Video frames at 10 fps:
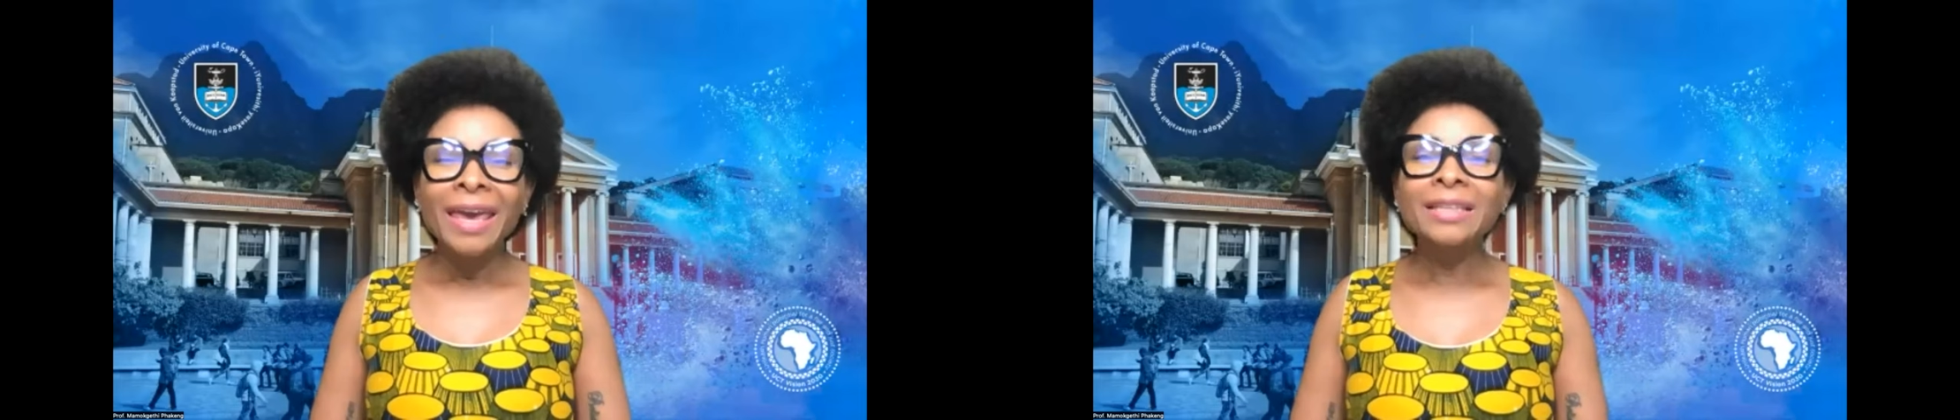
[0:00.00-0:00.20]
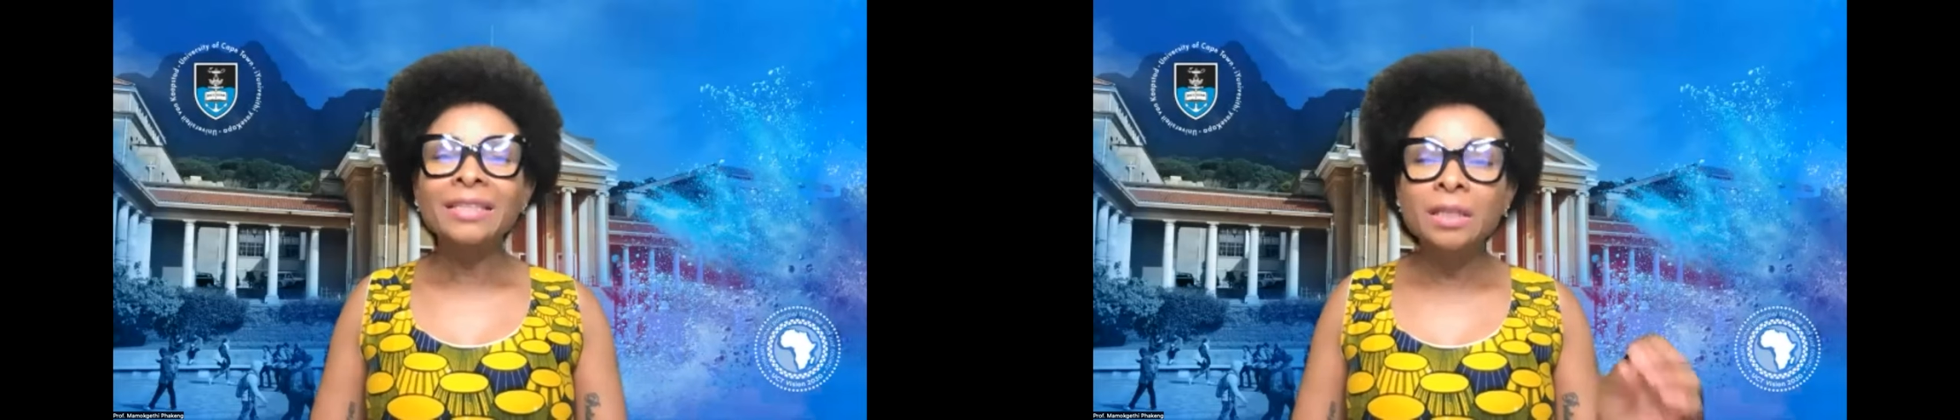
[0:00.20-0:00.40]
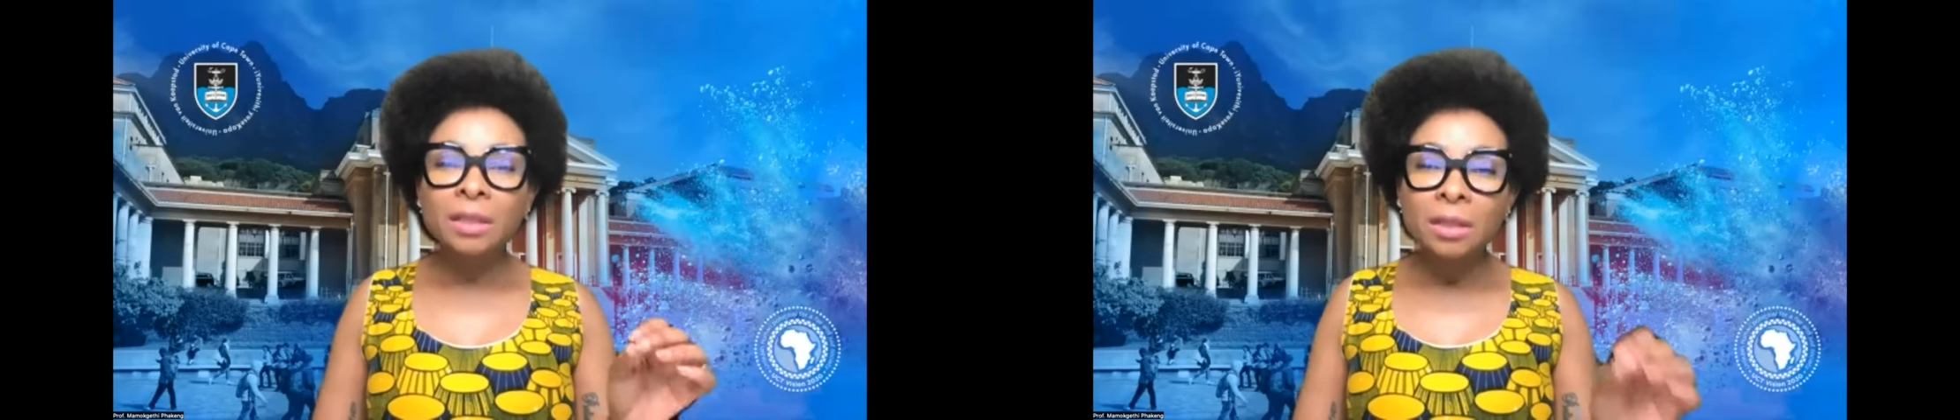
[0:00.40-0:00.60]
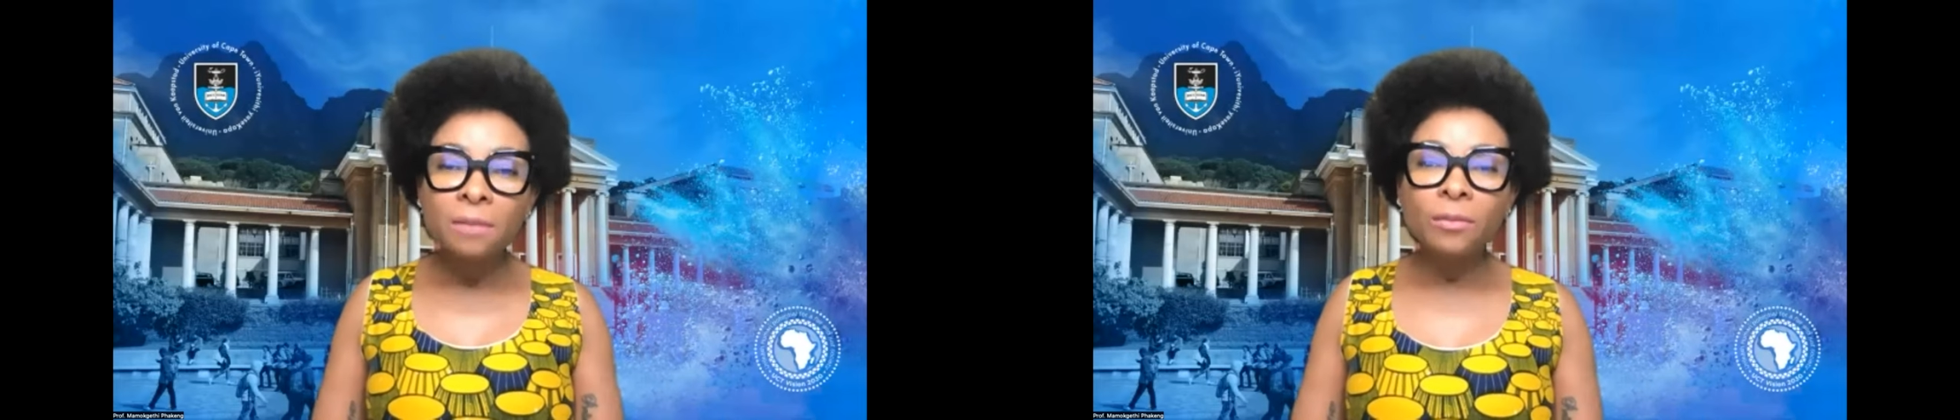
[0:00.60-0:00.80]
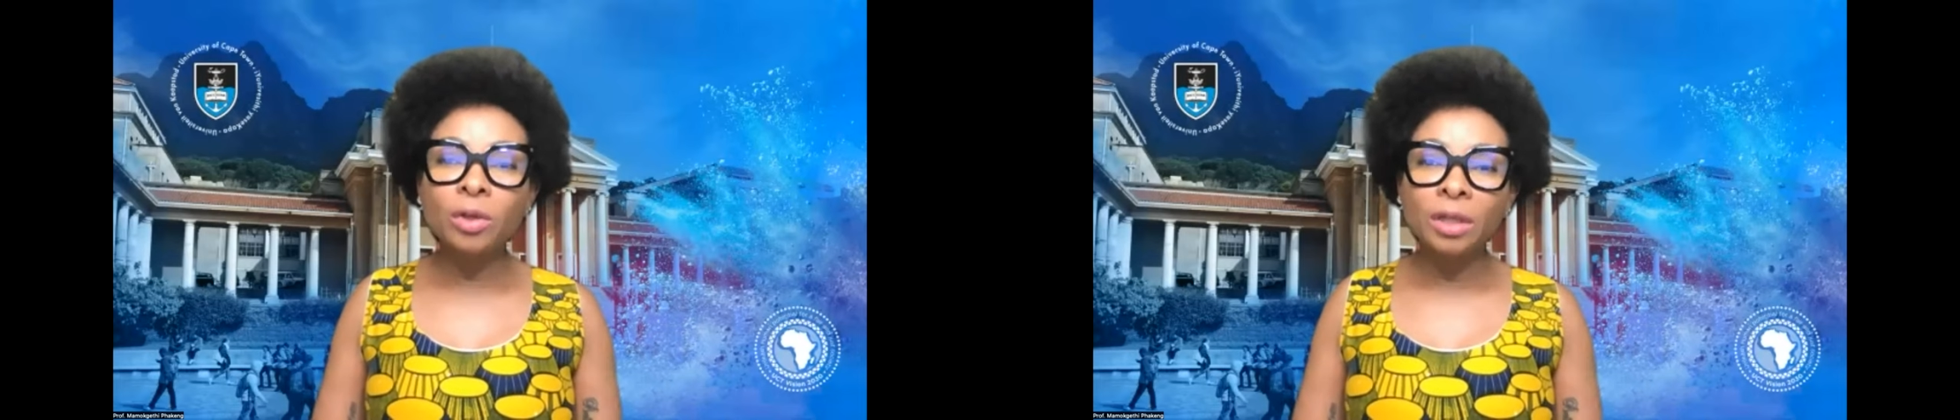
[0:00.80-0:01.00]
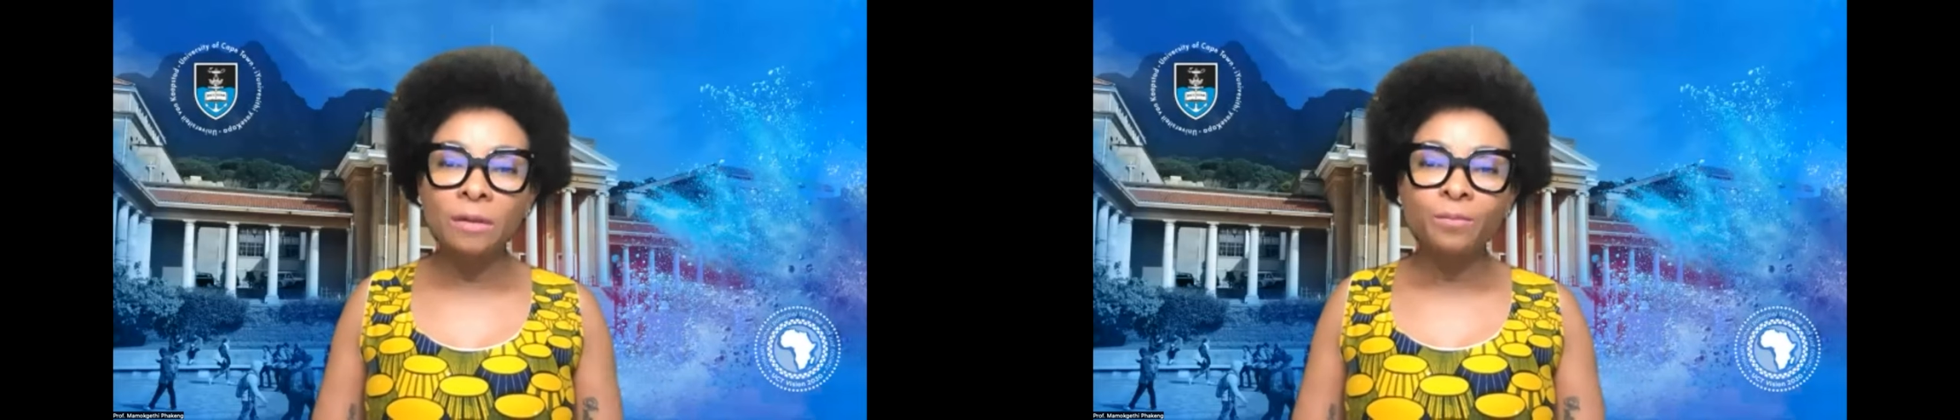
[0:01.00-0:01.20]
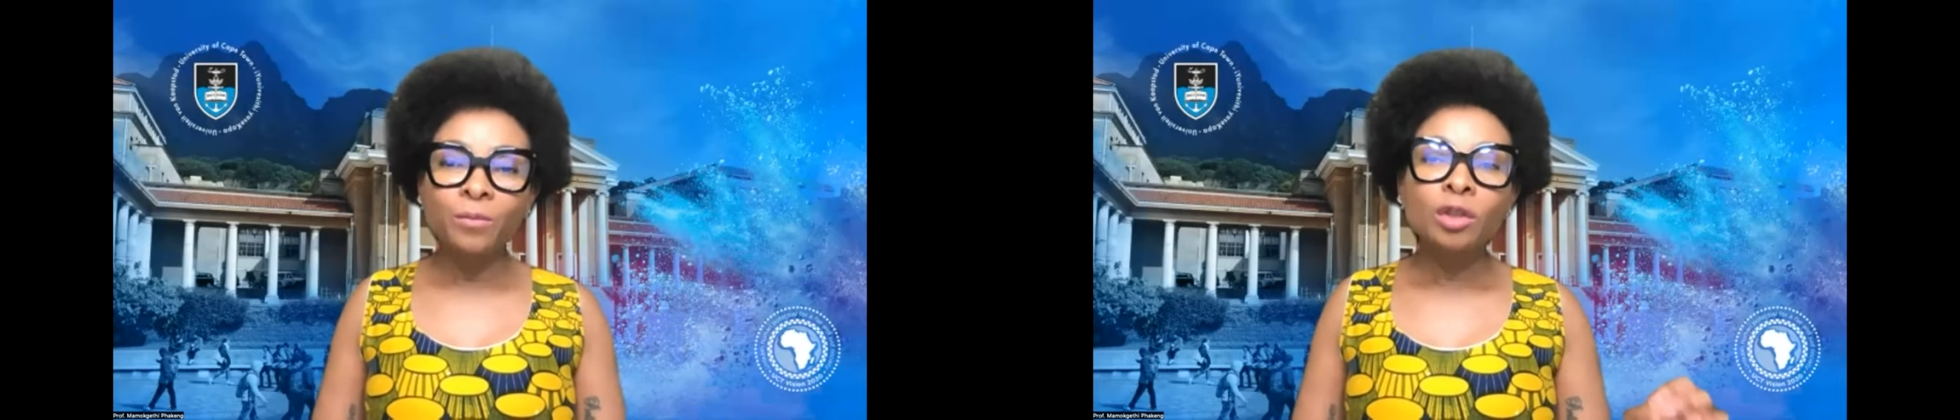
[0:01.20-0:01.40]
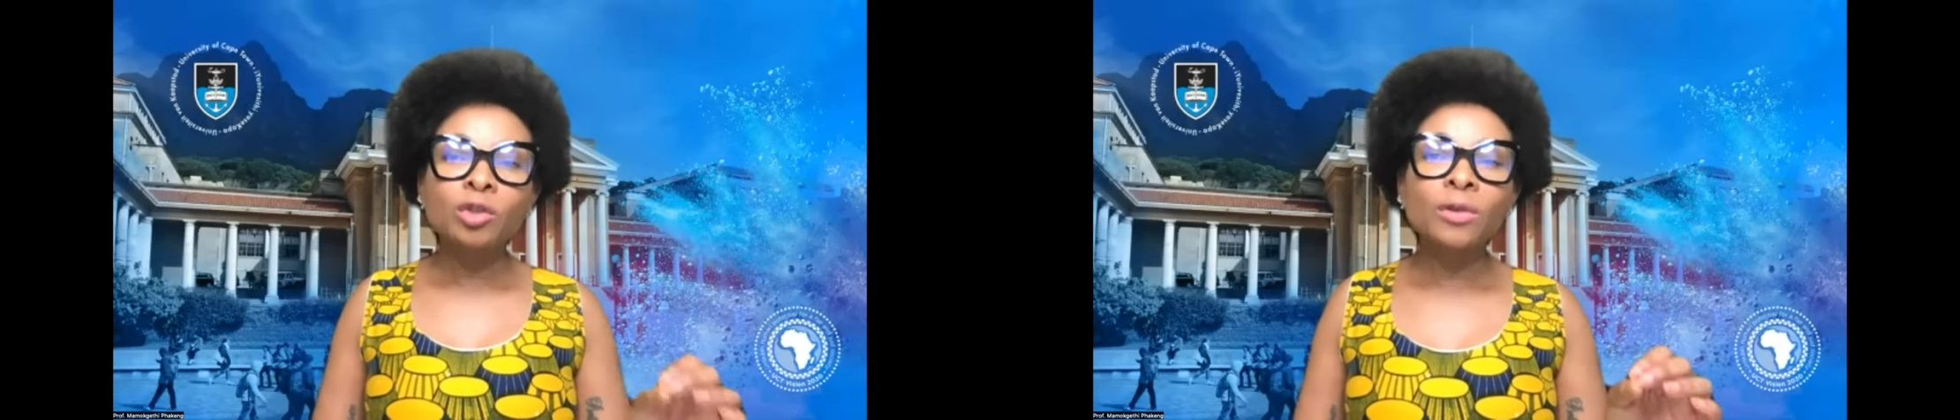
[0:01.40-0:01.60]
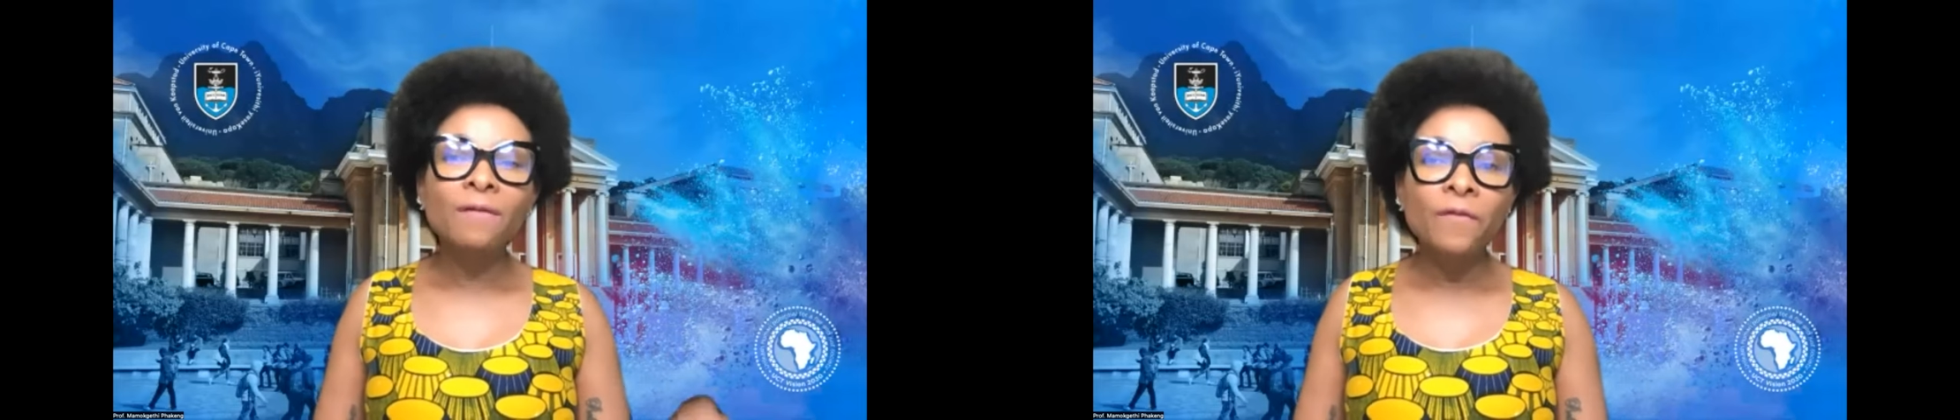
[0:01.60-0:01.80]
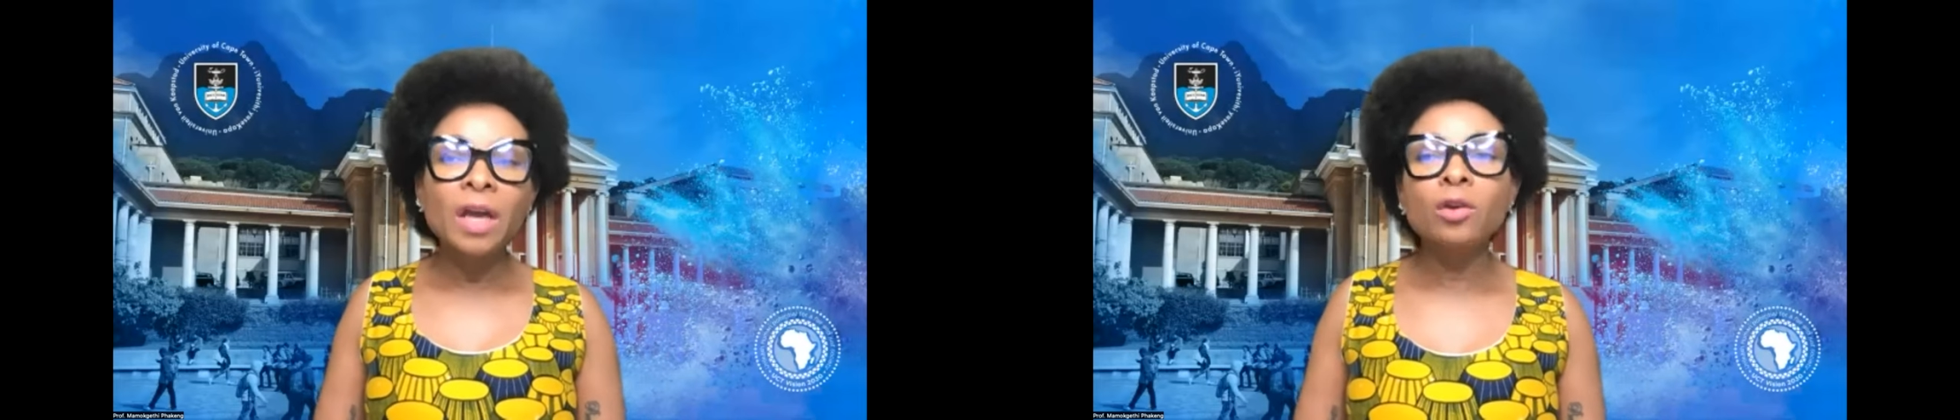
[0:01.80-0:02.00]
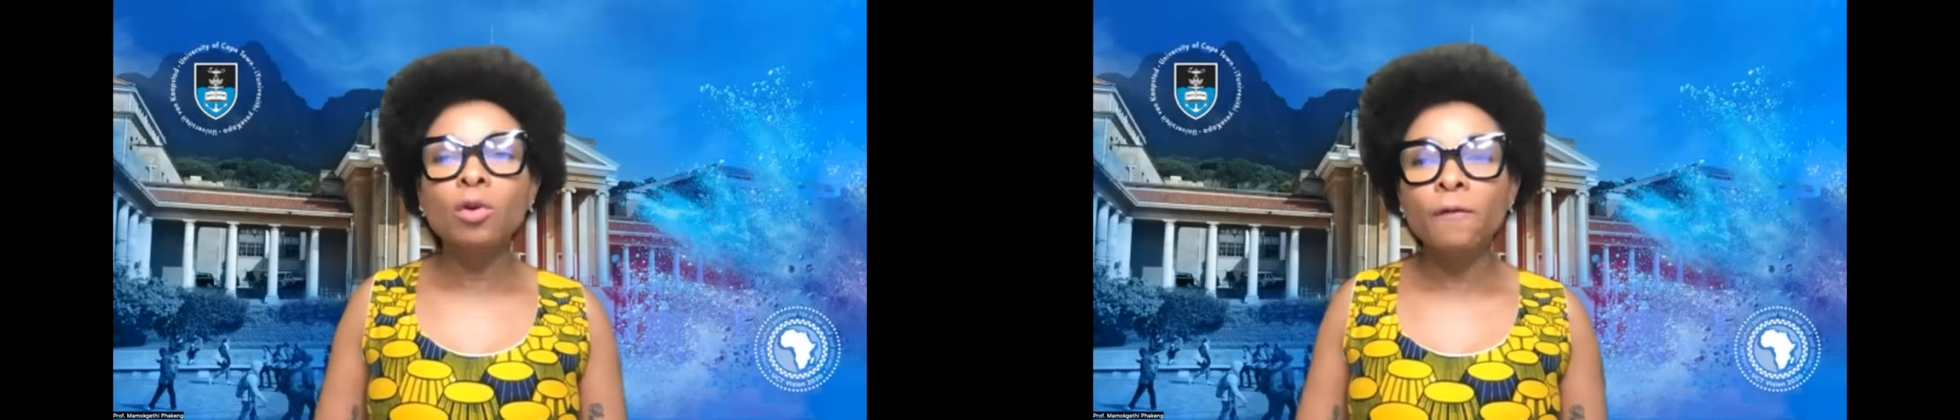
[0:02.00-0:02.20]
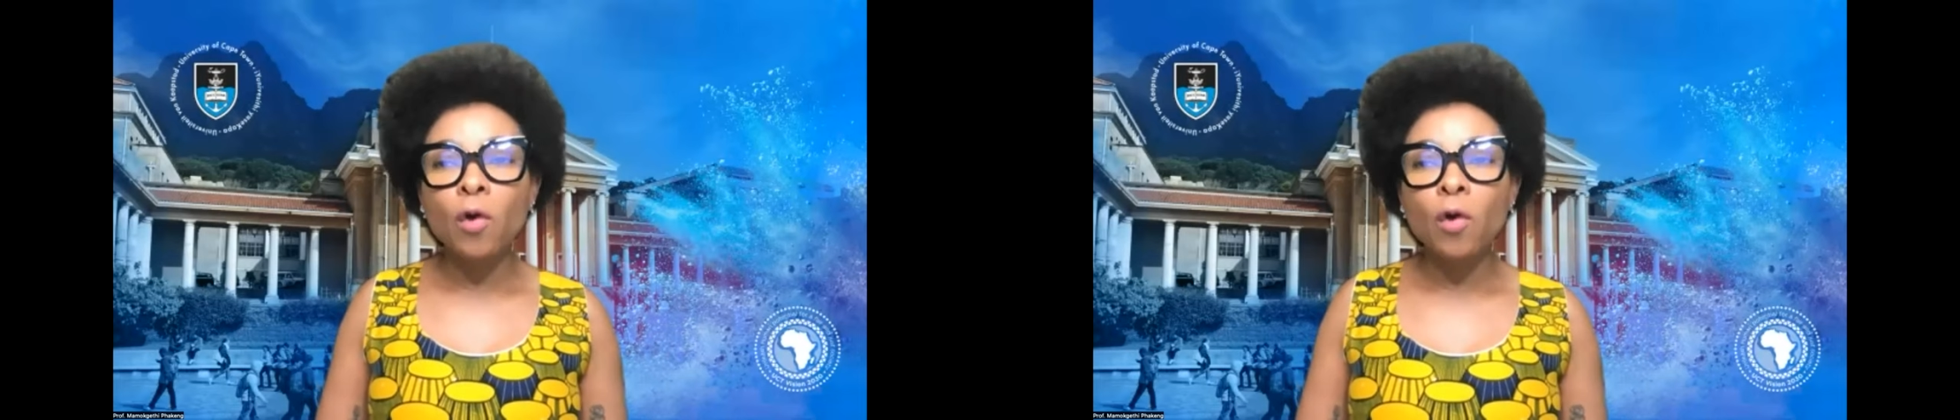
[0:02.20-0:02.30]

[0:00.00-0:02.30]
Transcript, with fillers: a testimony to the value of